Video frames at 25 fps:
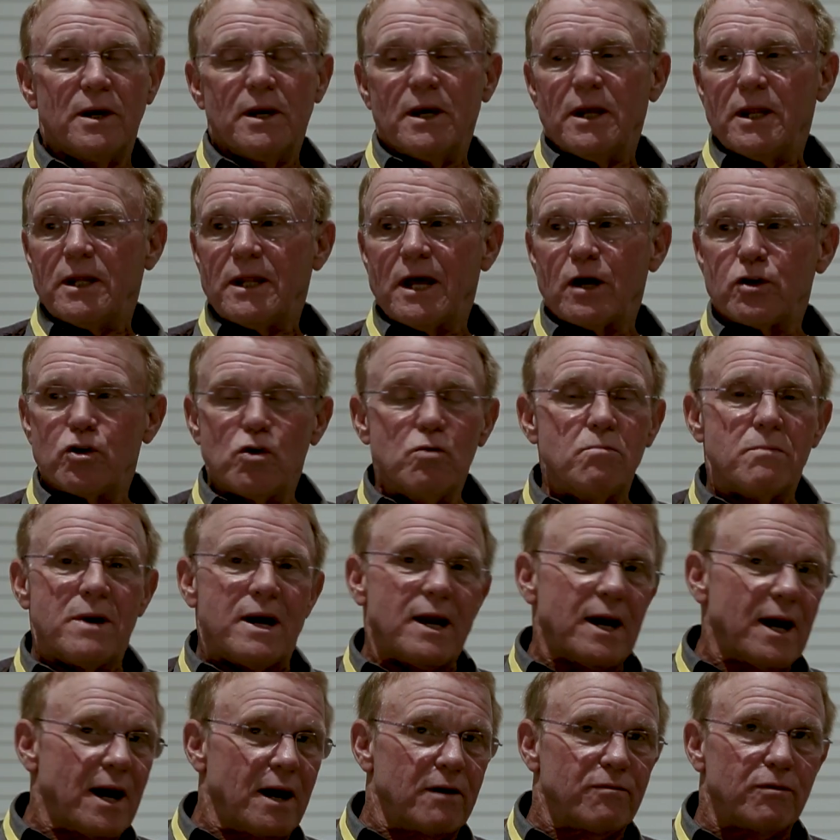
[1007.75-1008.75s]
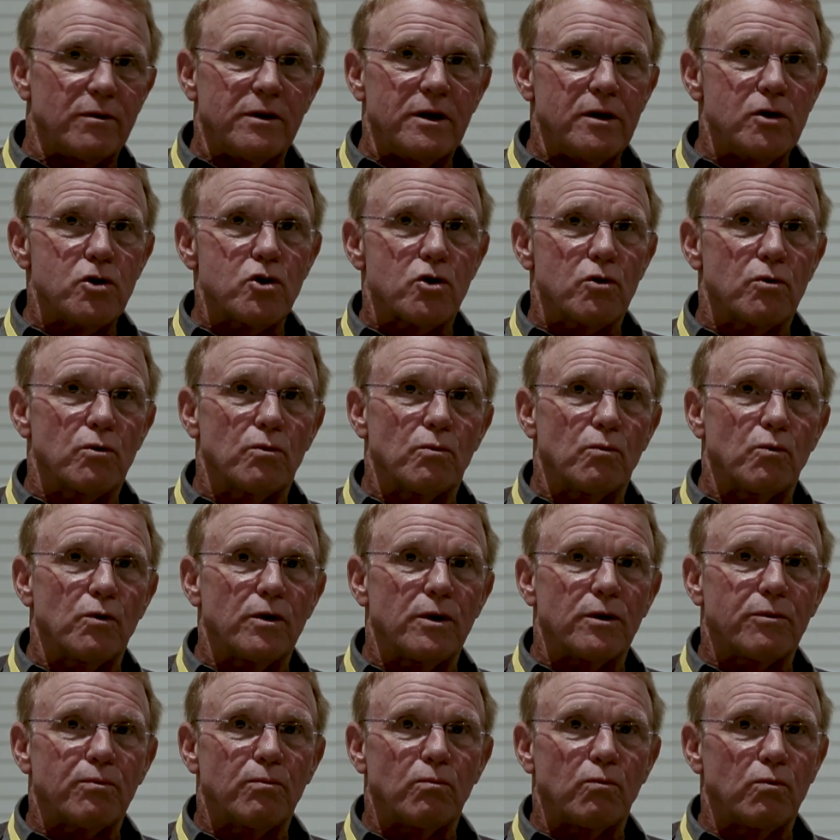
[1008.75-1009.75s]
Mm-hmm. Now, you may have an issue
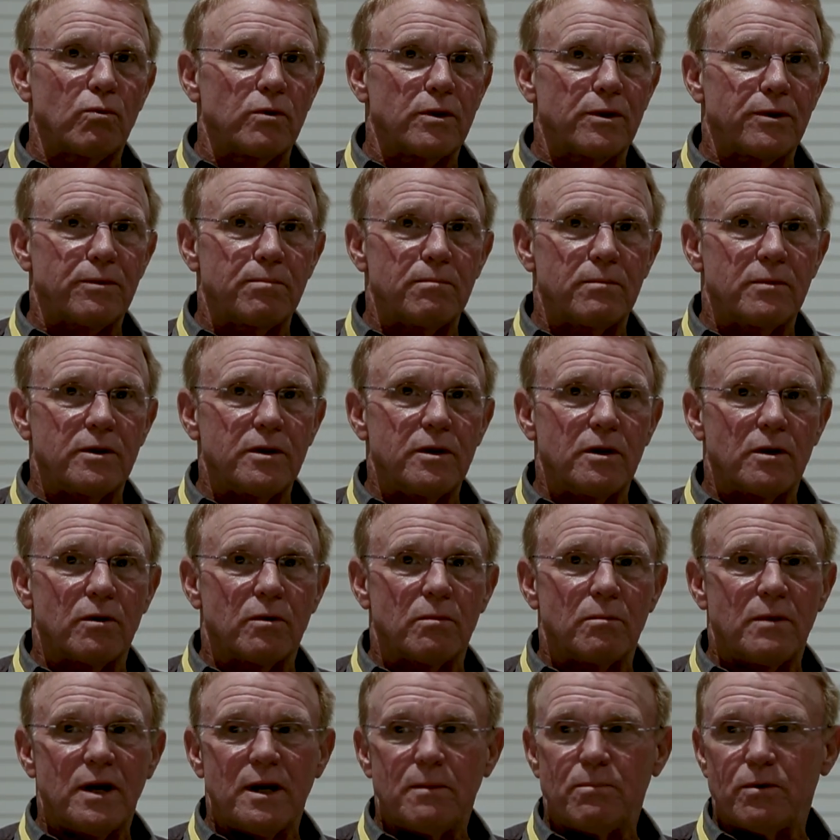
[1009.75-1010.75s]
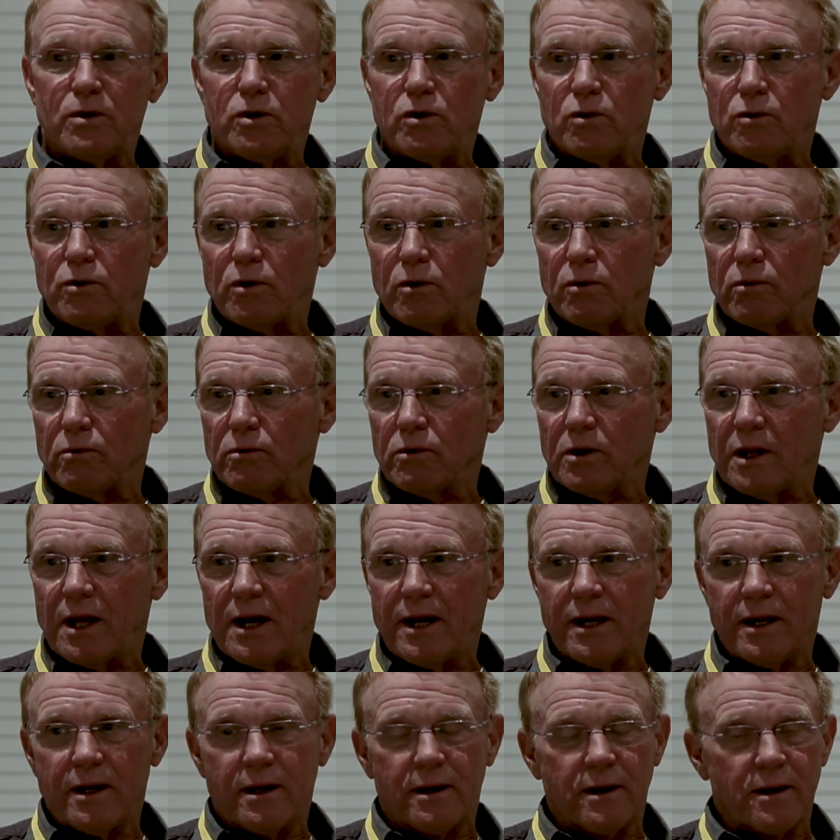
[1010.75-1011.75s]
with you know, maybe you don't
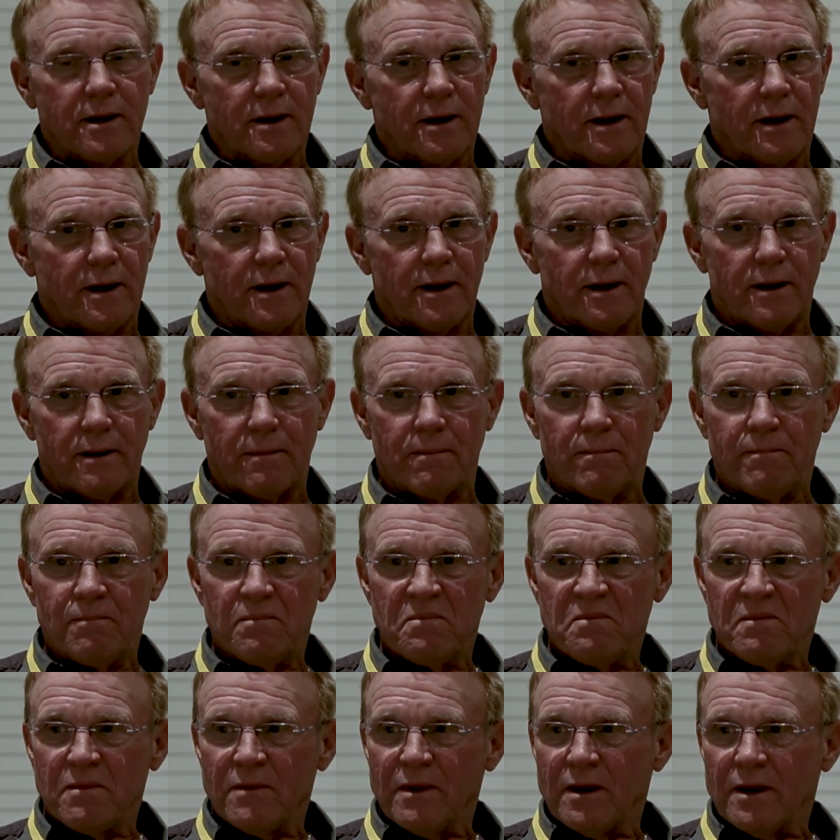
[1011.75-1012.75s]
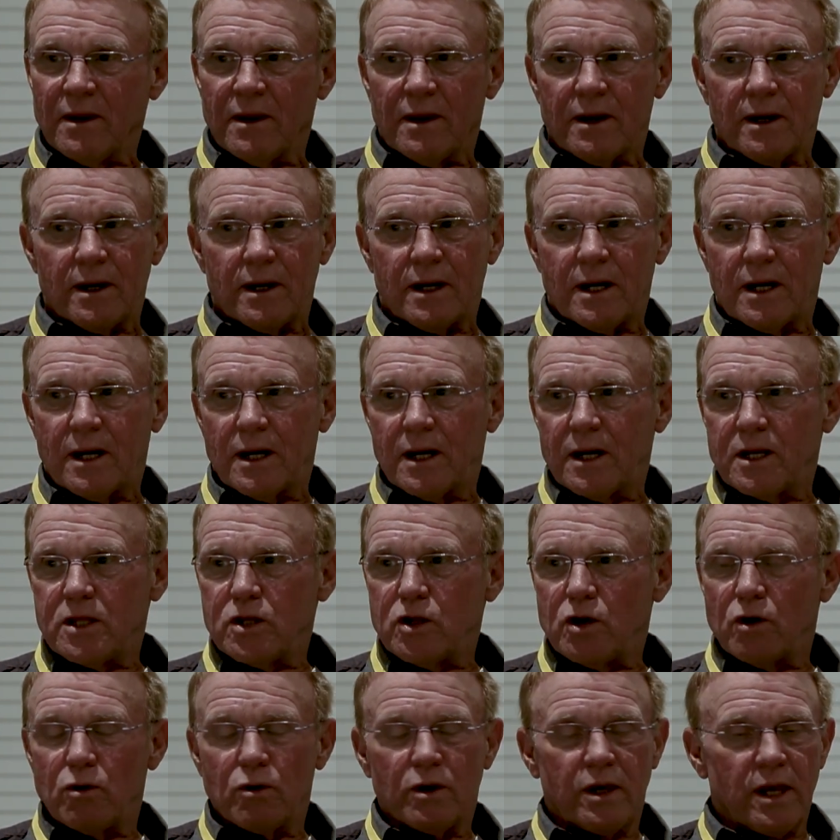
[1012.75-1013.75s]
like
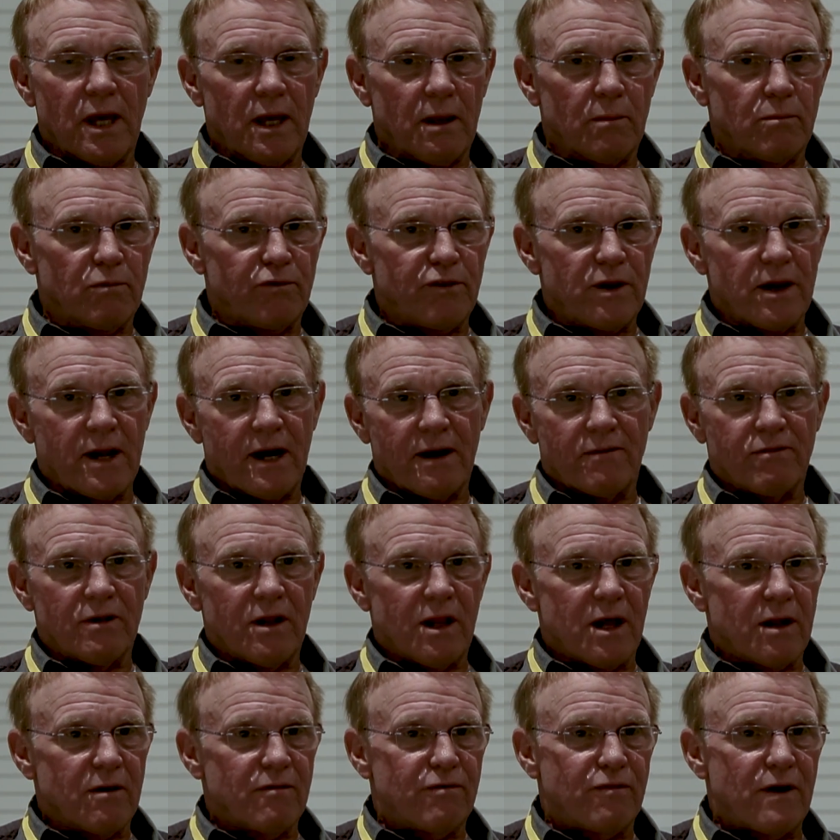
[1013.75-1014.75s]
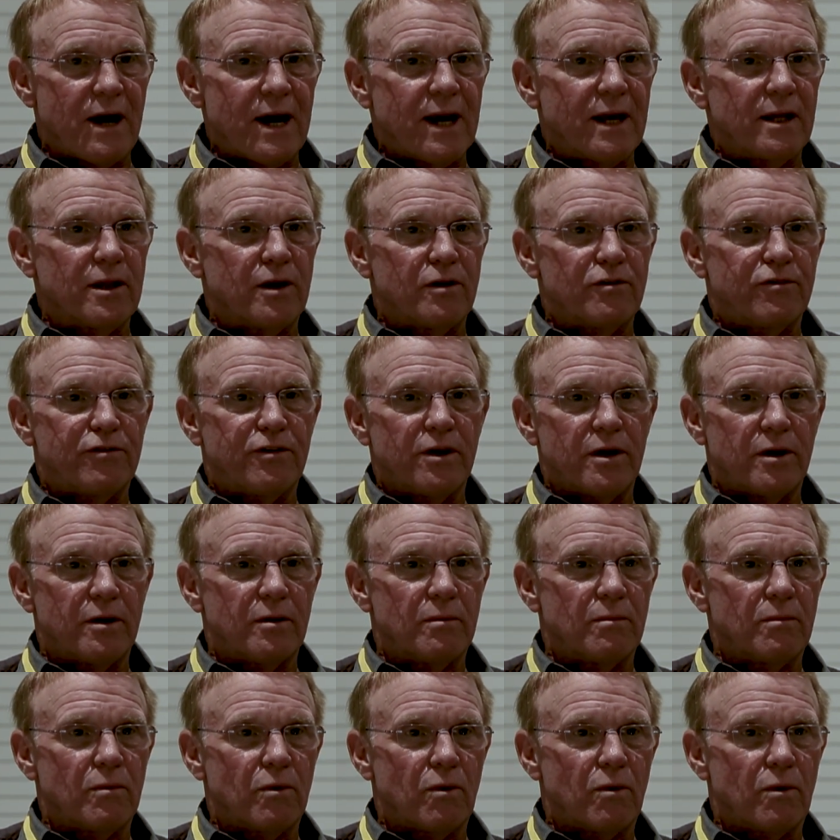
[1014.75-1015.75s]
you know, games that have a lot of violence in
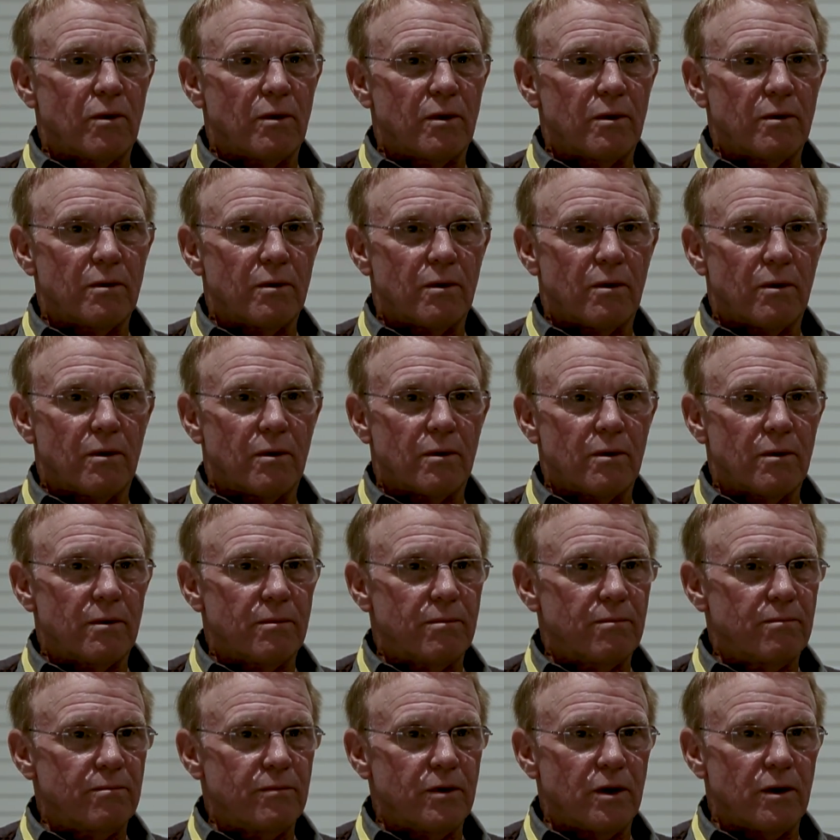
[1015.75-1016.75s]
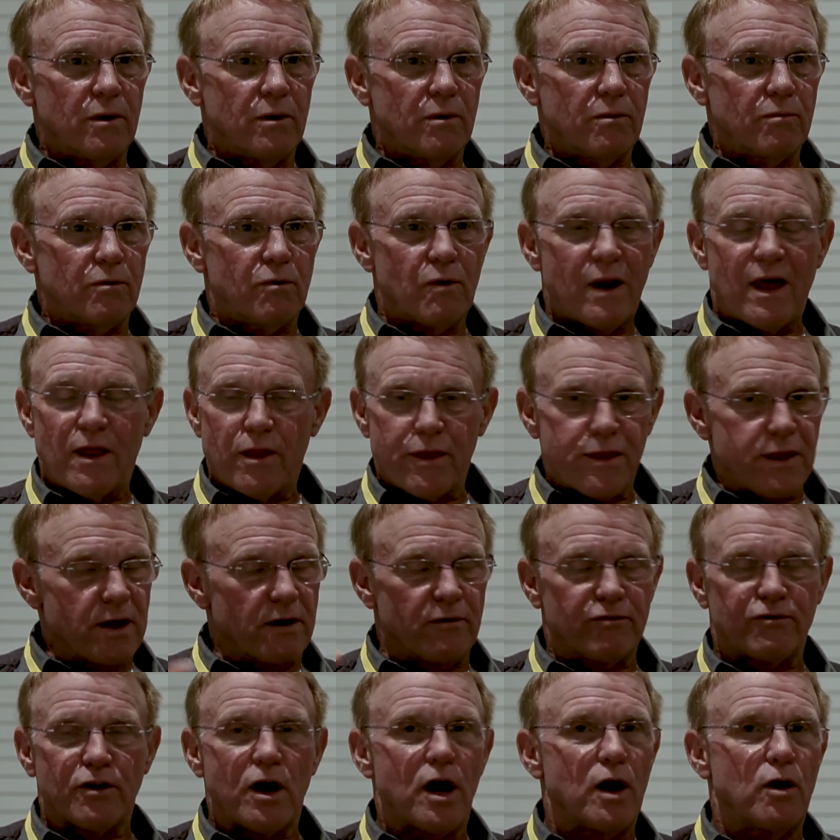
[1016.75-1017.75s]
them, or you know, Grand
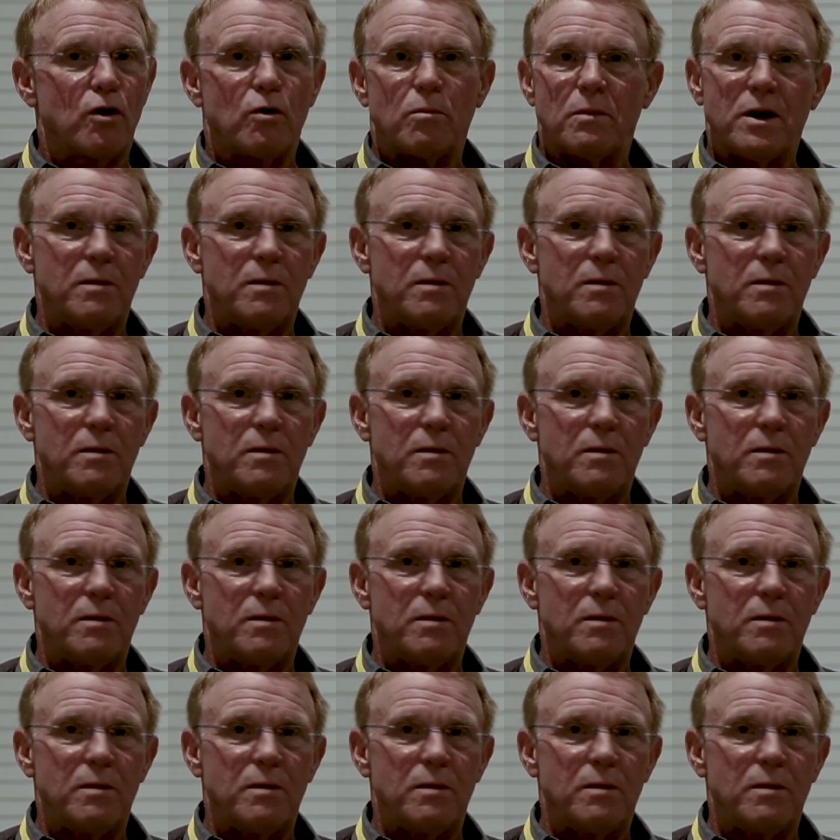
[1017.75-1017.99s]
Theft Auto.